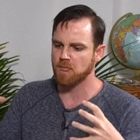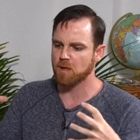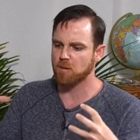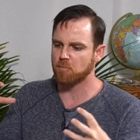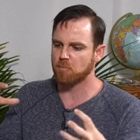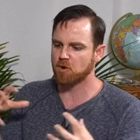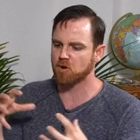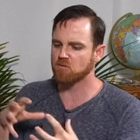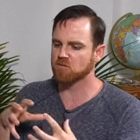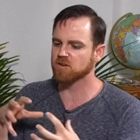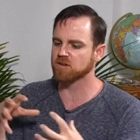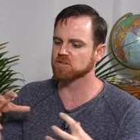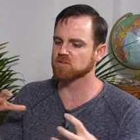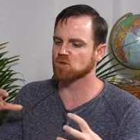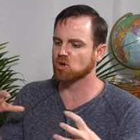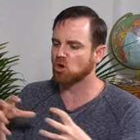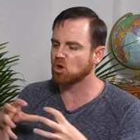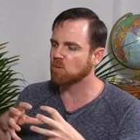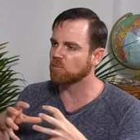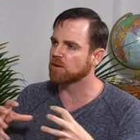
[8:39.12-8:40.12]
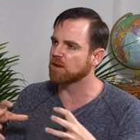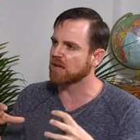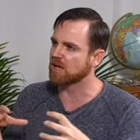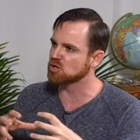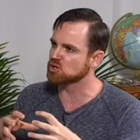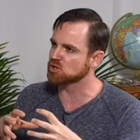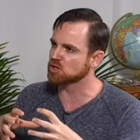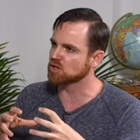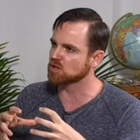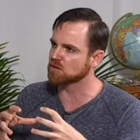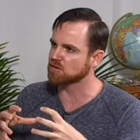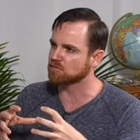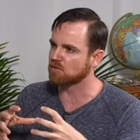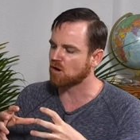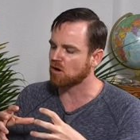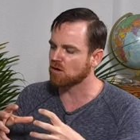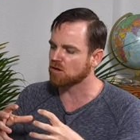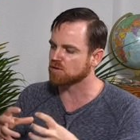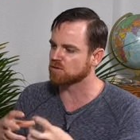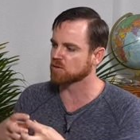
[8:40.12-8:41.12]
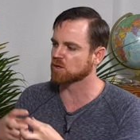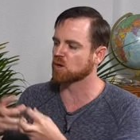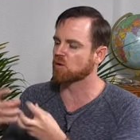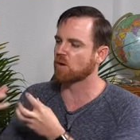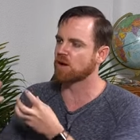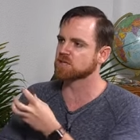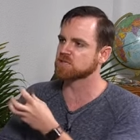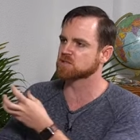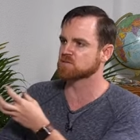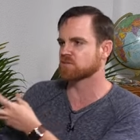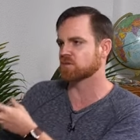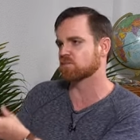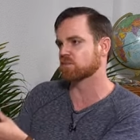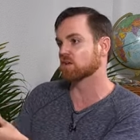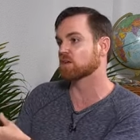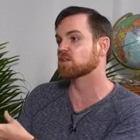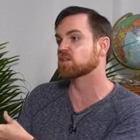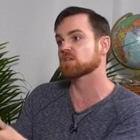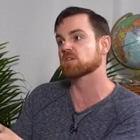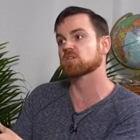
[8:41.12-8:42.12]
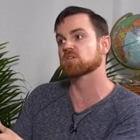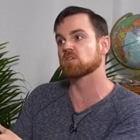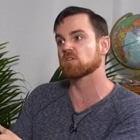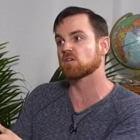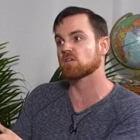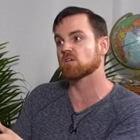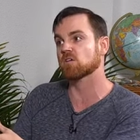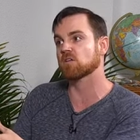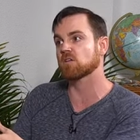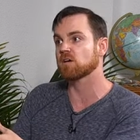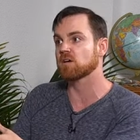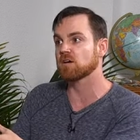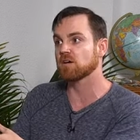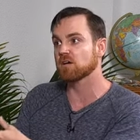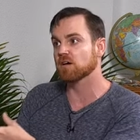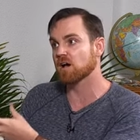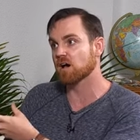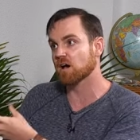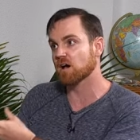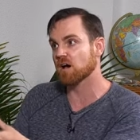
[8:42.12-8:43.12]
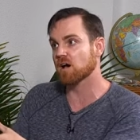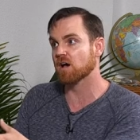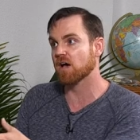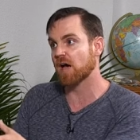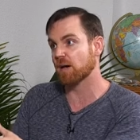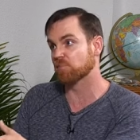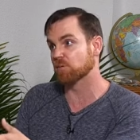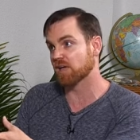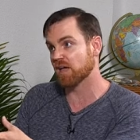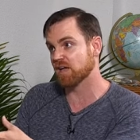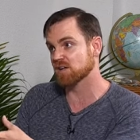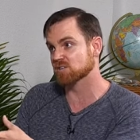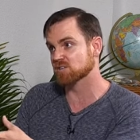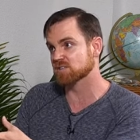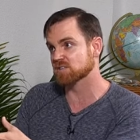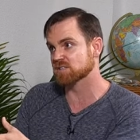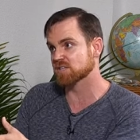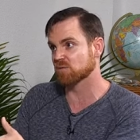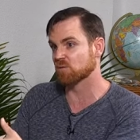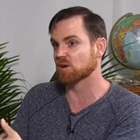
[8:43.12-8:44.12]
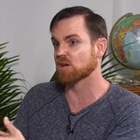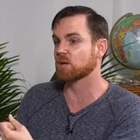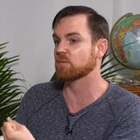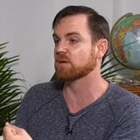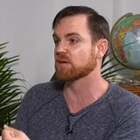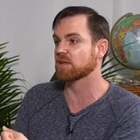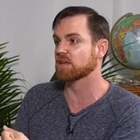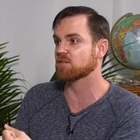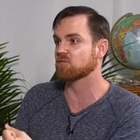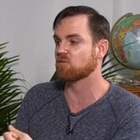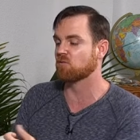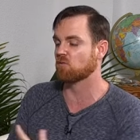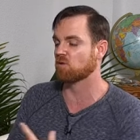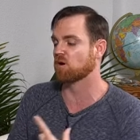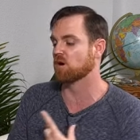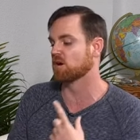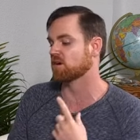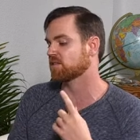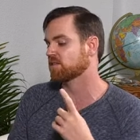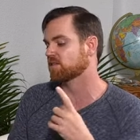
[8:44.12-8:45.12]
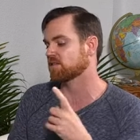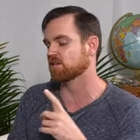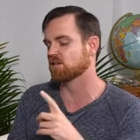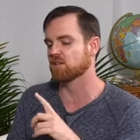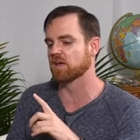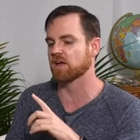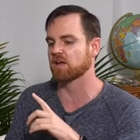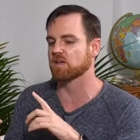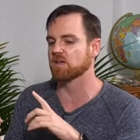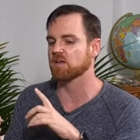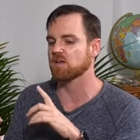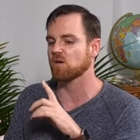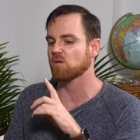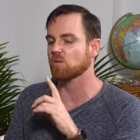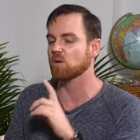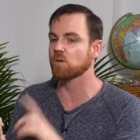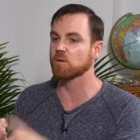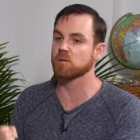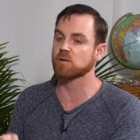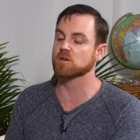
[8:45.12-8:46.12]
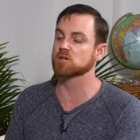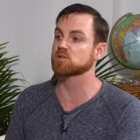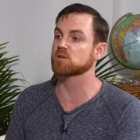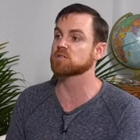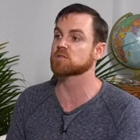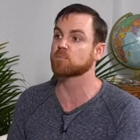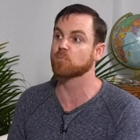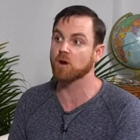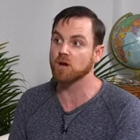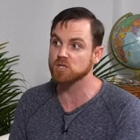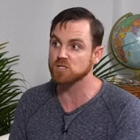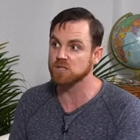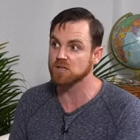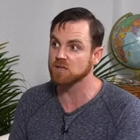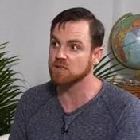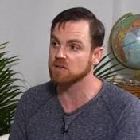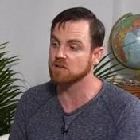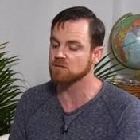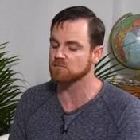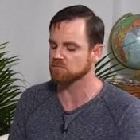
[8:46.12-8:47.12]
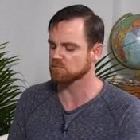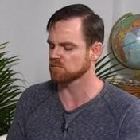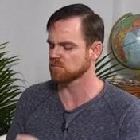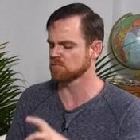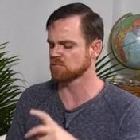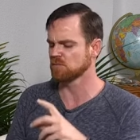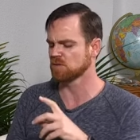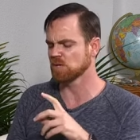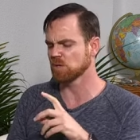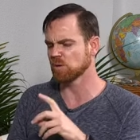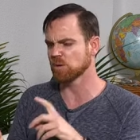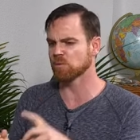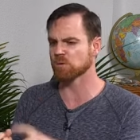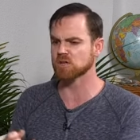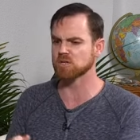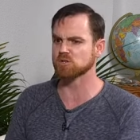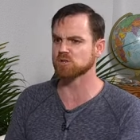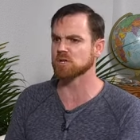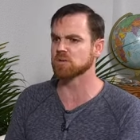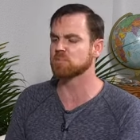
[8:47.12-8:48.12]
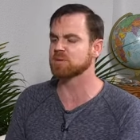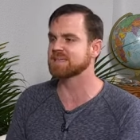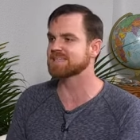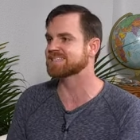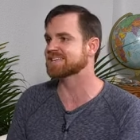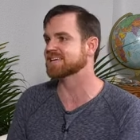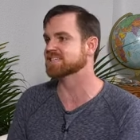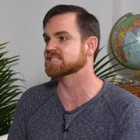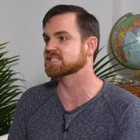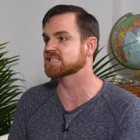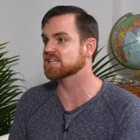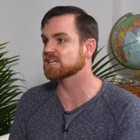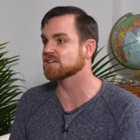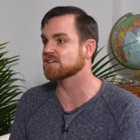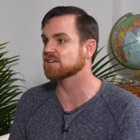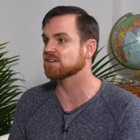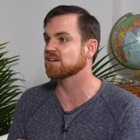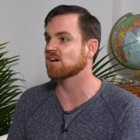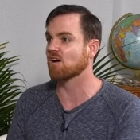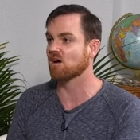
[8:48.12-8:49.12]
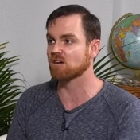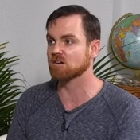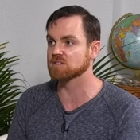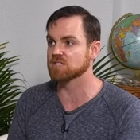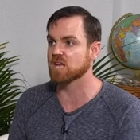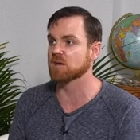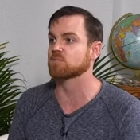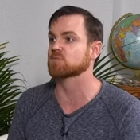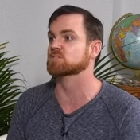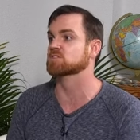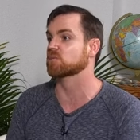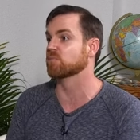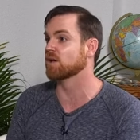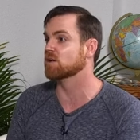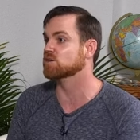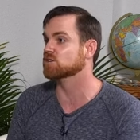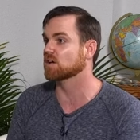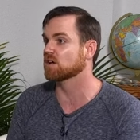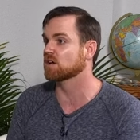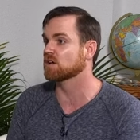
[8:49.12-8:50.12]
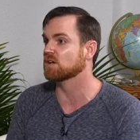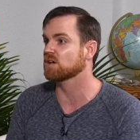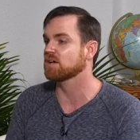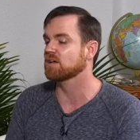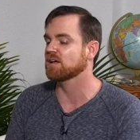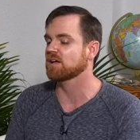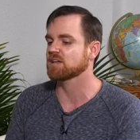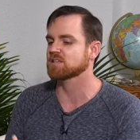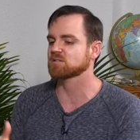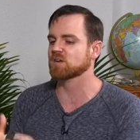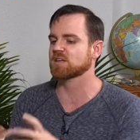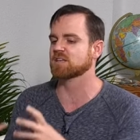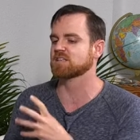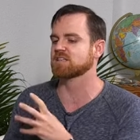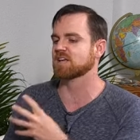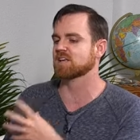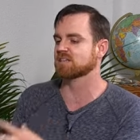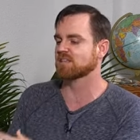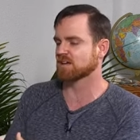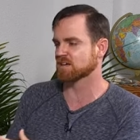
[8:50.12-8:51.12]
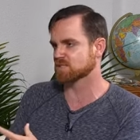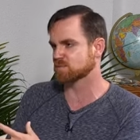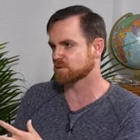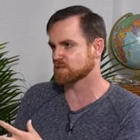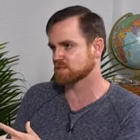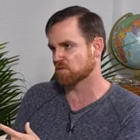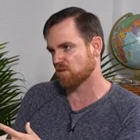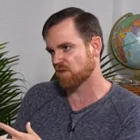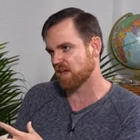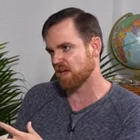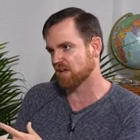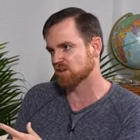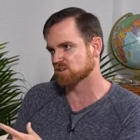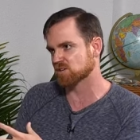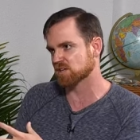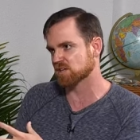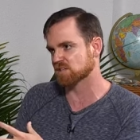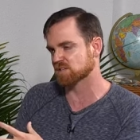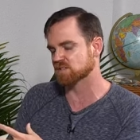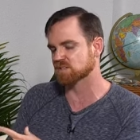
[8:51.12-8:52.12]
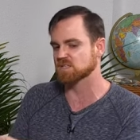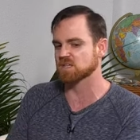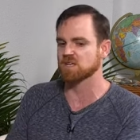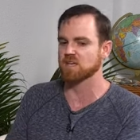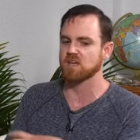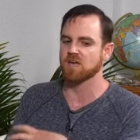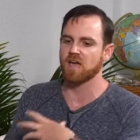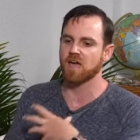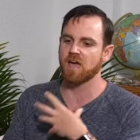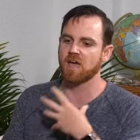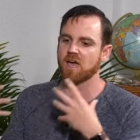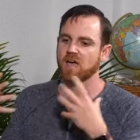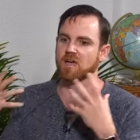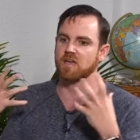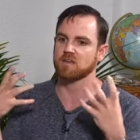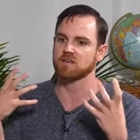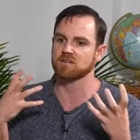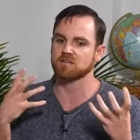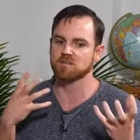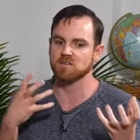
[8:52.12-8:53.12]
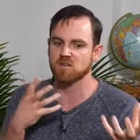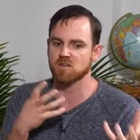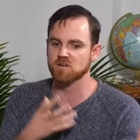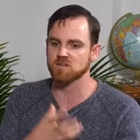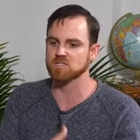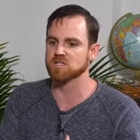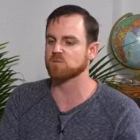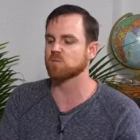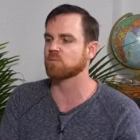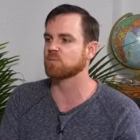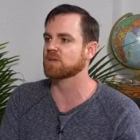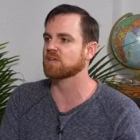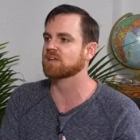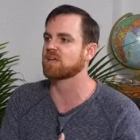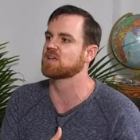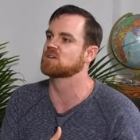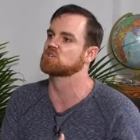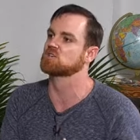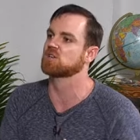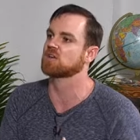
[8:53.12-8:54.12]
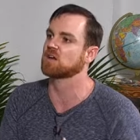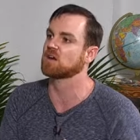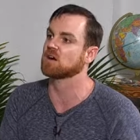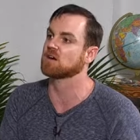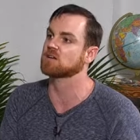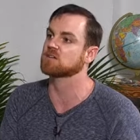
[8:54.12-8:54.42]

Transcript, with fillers: perfect culmination of all the requests from the clinical uh, applications that were coming in for they're like, well, we want to treat depression, we want to treat PTSD, Alzheimer's, dementia. And so I had to take their specifications and you know see what we could engineer in